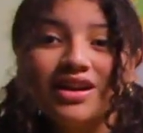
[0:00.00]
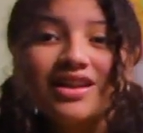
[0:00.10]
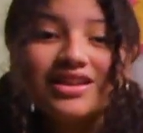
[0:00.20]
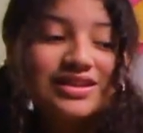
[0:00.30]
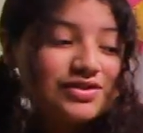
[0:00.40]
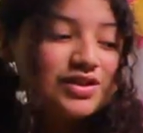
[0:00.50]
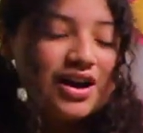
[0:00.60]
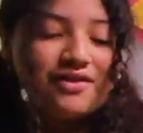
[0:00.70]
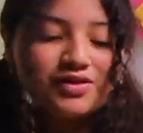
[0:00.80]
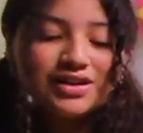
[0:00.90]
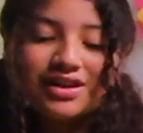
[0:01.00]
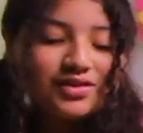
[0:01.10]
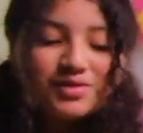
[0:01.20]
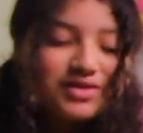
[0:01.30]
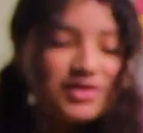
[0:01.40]
Because if you don't have one, I don't
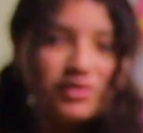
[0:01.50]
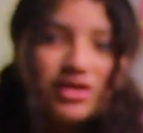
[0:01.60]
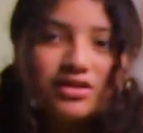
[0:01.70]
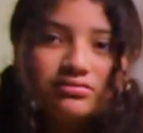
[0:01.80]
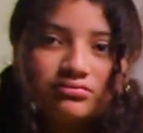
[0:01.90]
know what you're doing here.